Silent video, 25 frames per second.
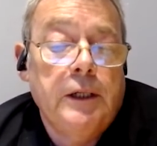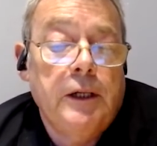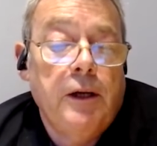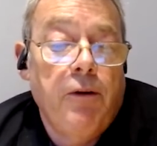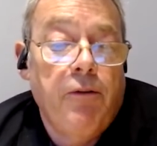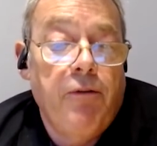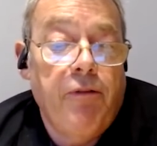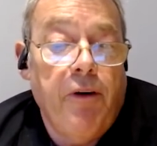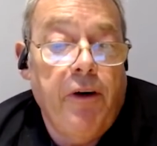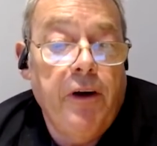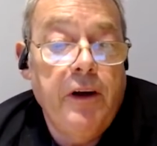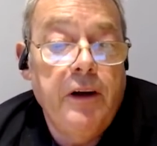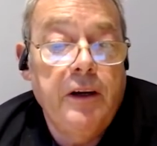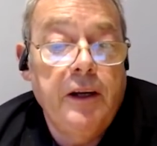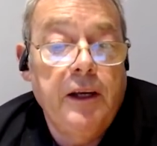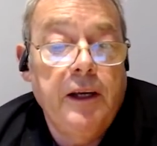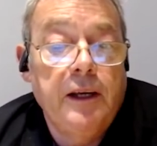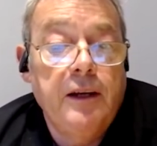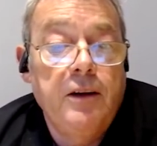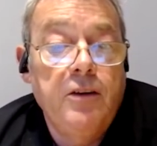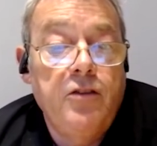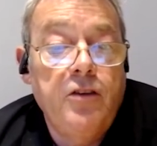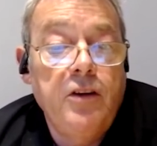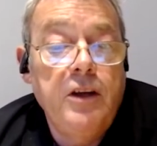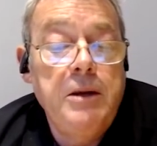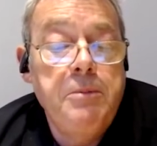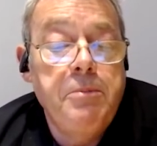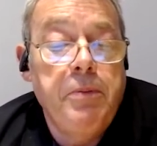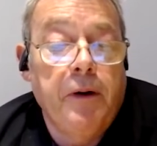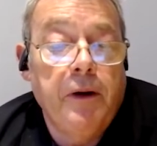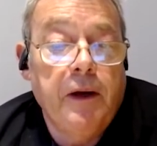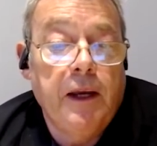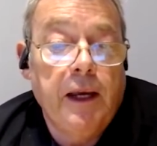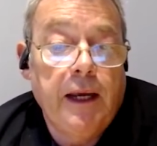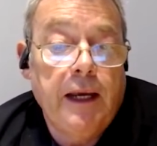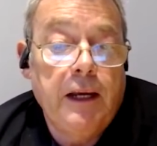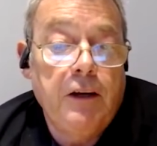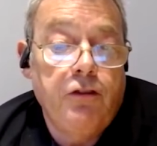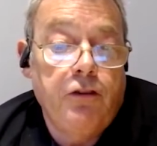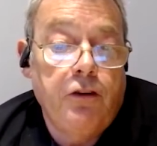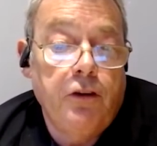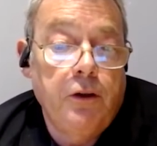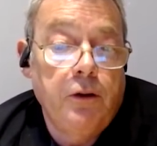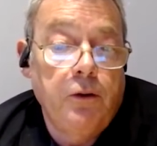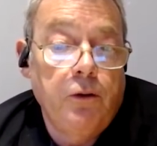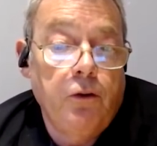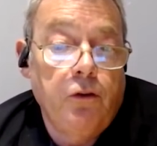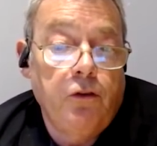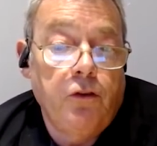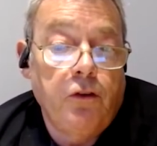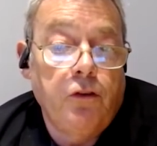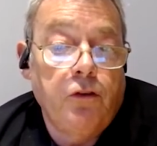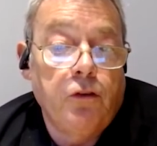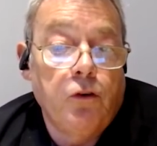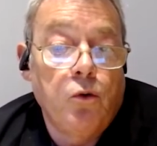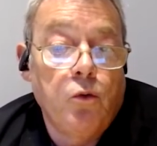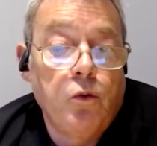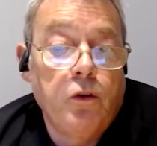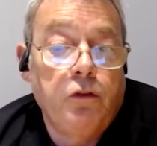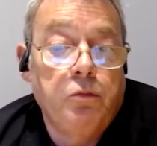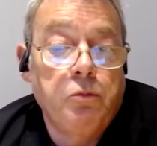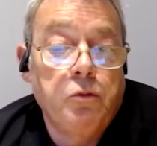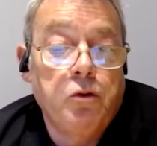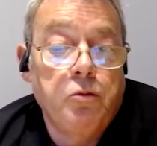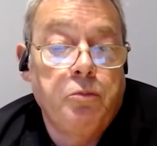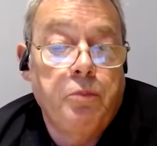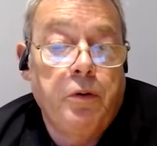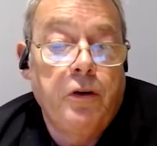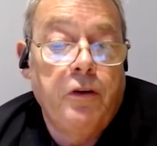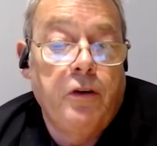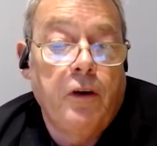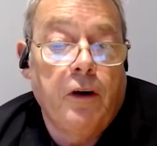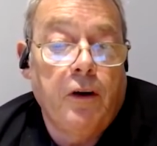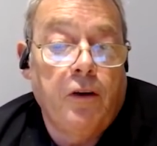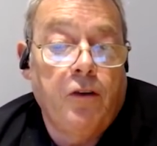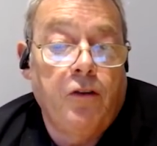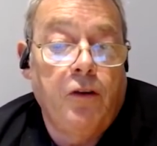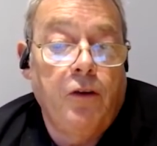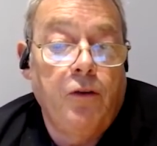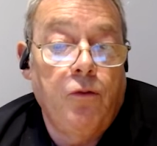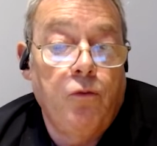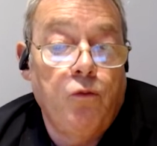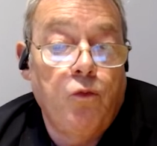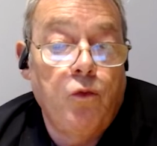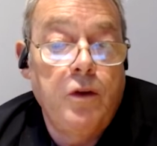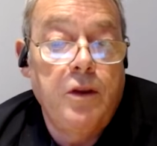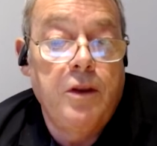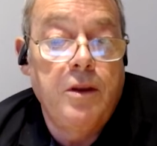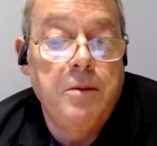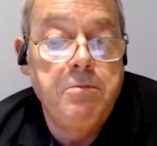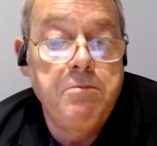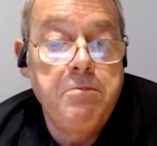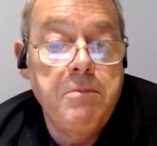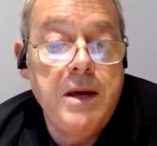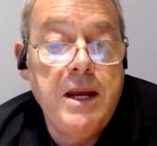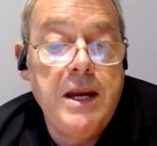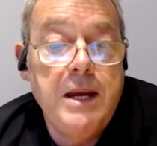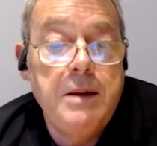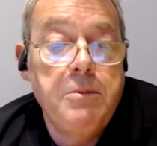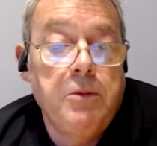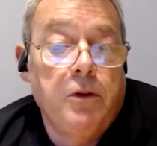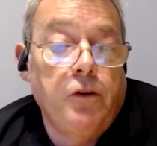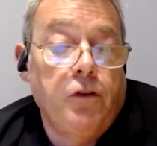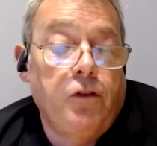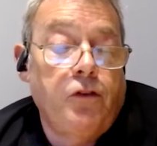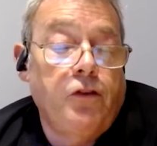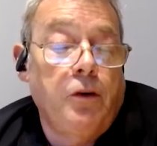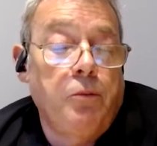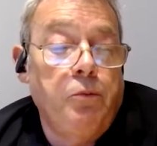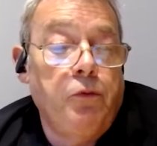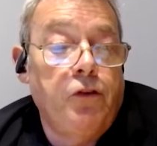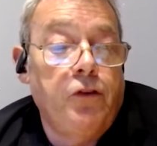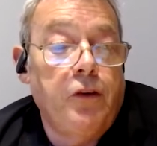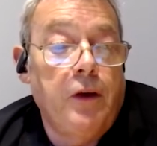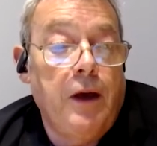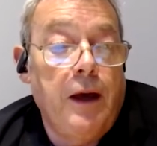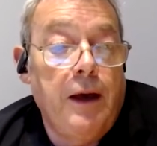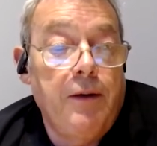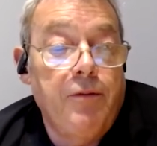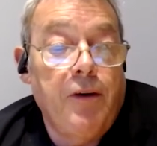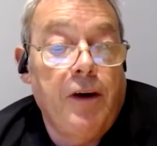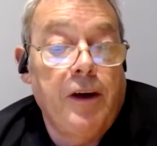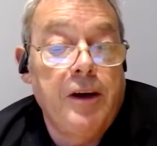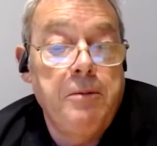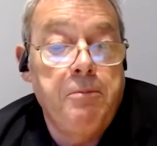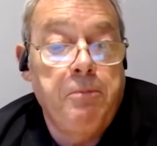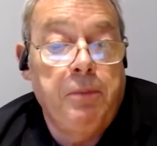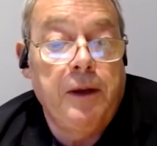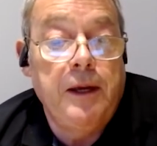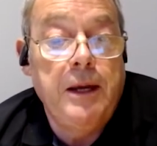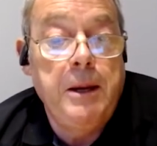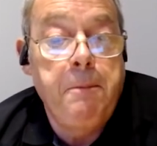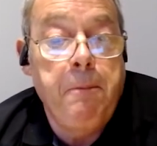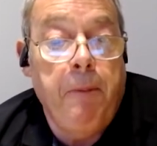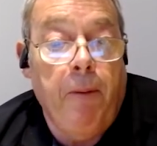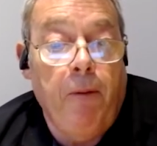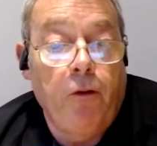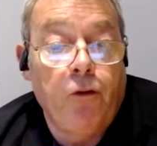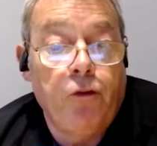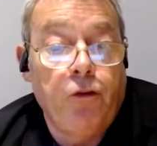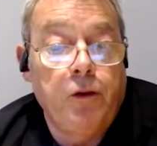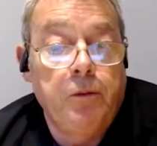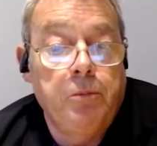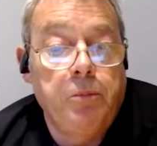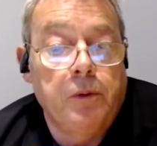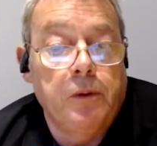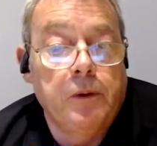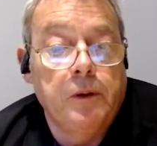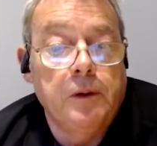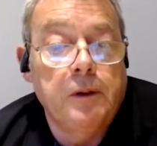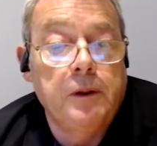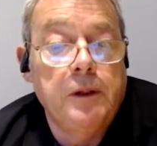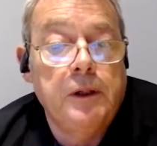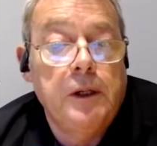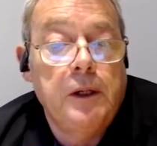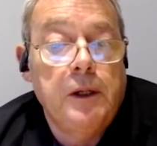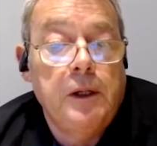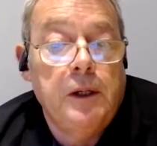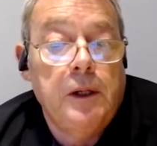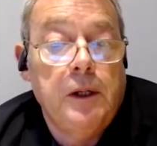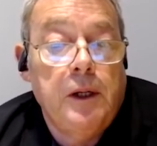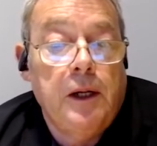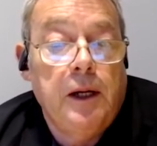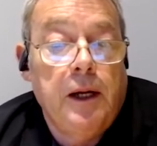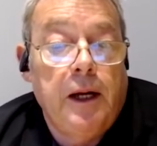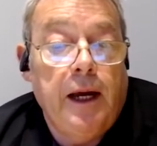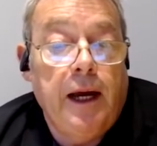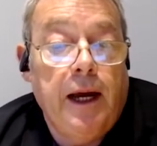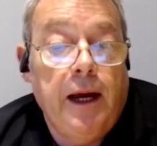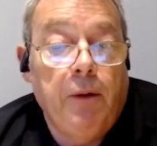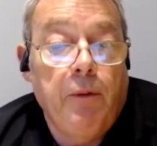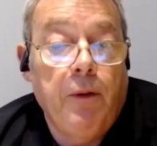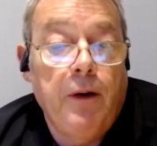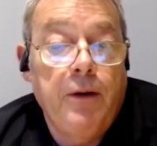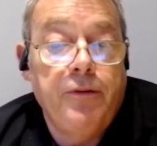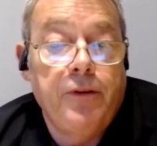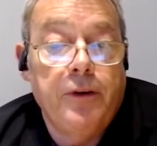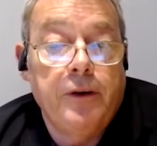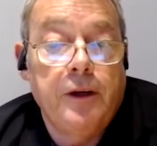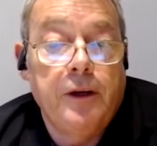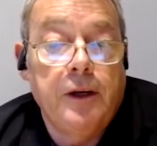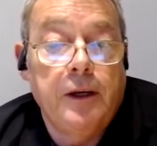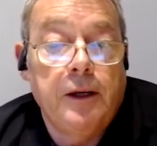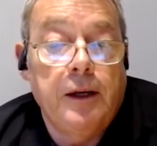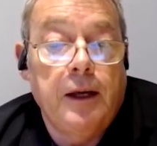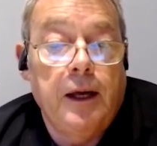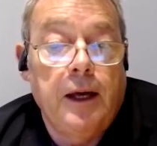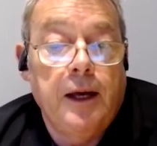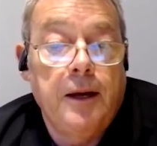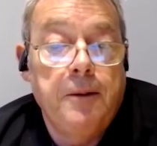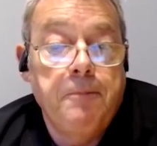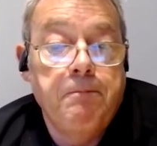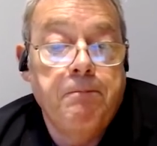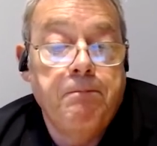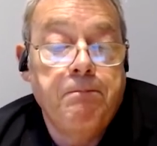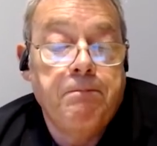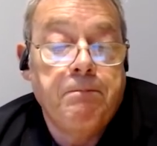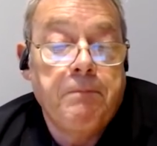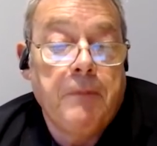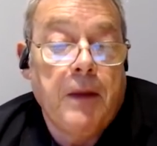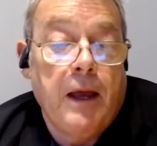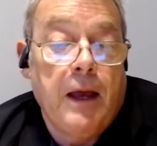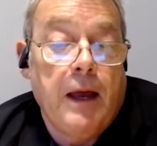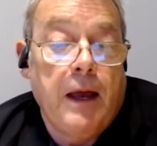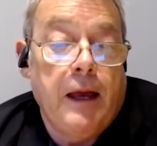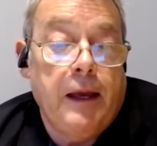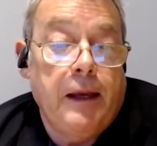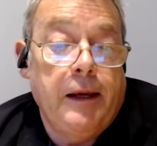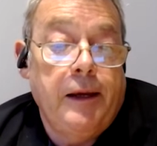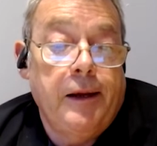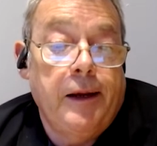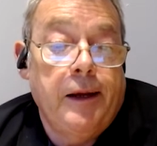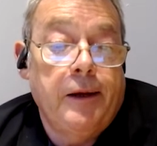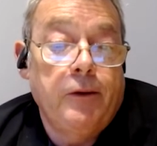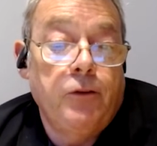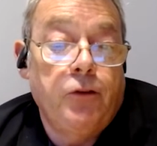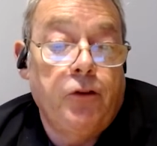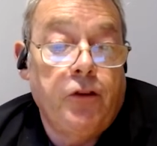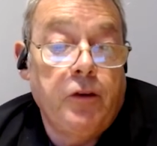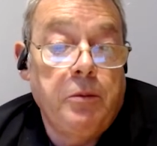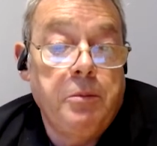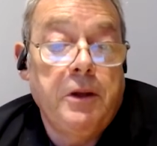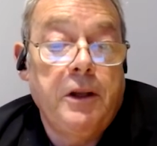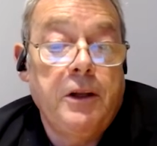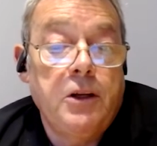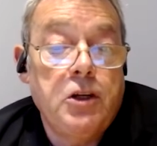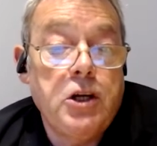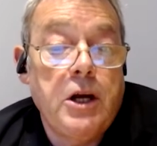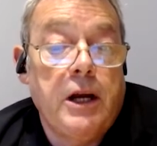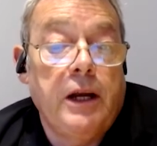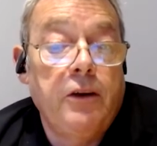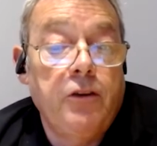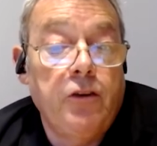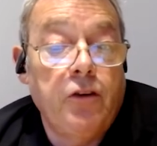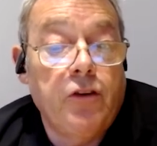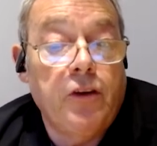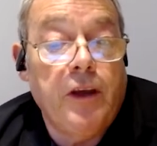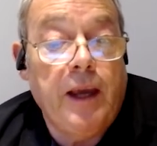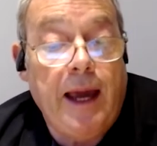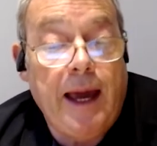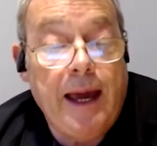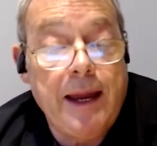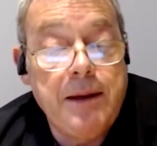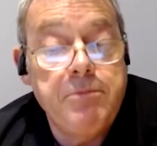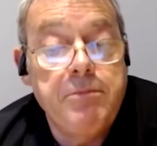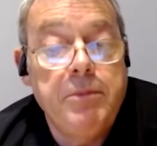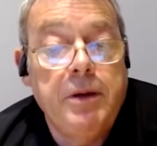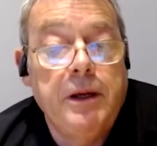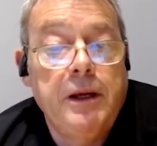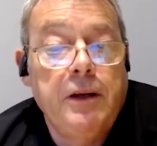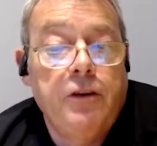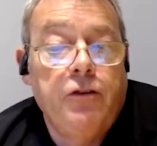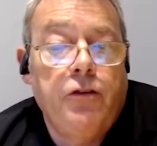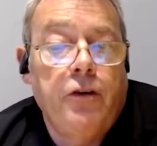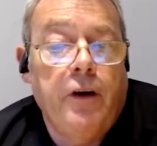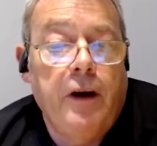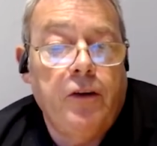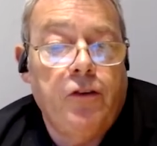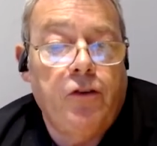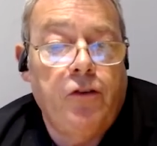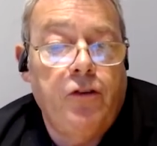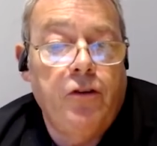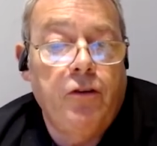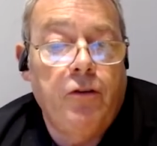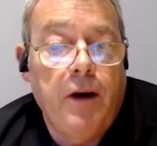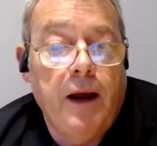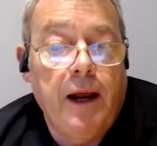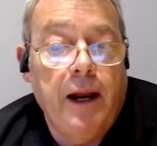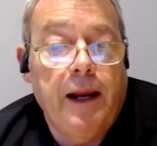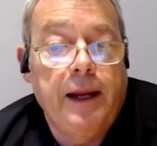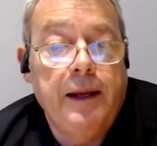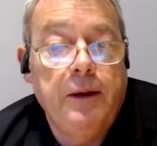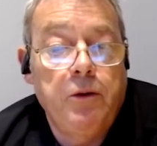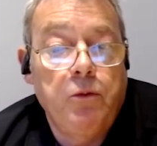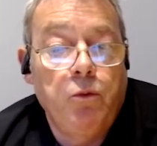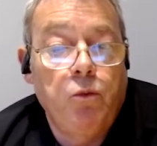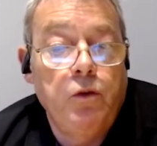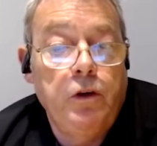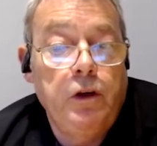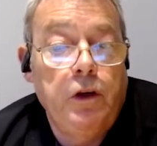Finding and debugging issues is always more productive with the minimal subset of IP possible. However, some of the challenges can be addressed directly